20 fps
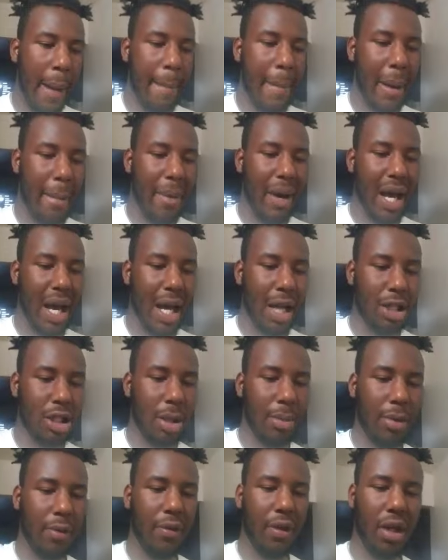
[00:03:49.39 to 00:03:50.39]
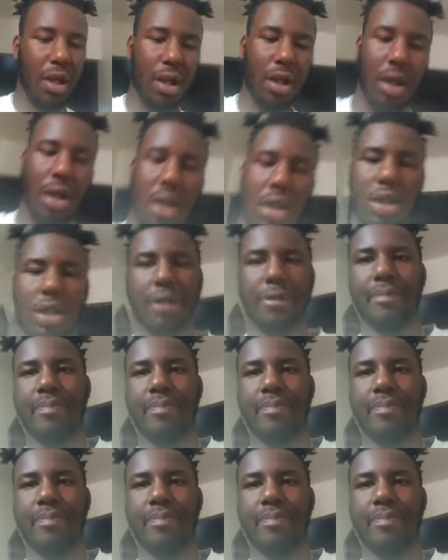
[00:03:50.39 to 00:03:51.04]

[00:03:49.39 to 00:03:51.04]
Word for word: my past couple videos,